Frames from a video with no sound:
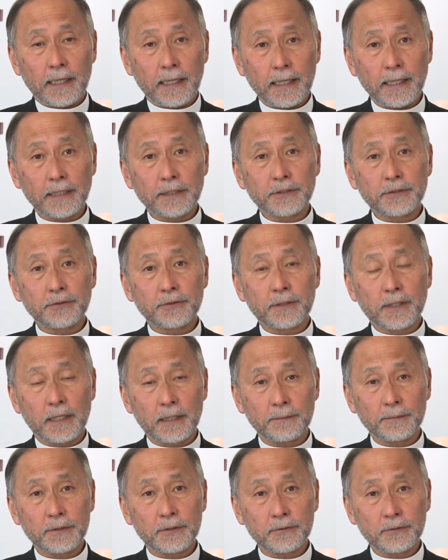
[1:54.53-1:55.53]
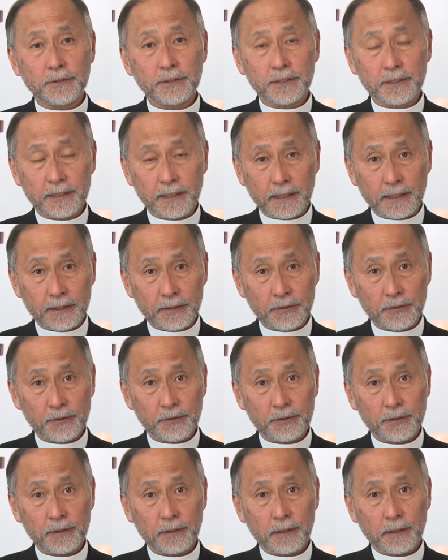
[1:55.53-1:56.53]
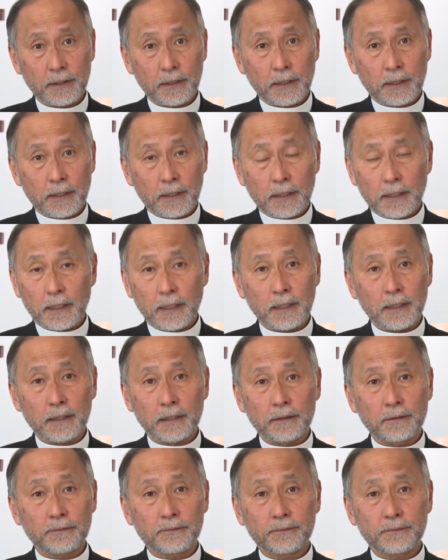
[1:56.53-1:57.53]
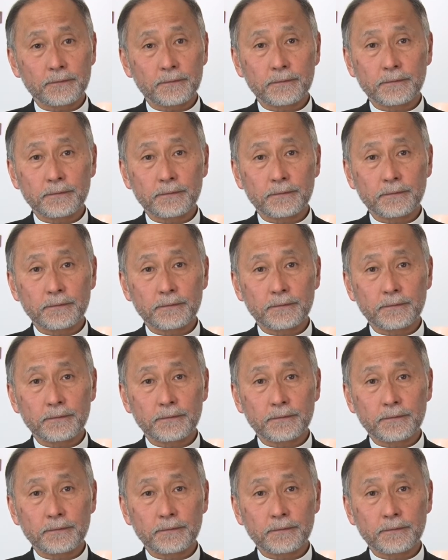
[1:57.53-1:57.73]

and to come to a sense of,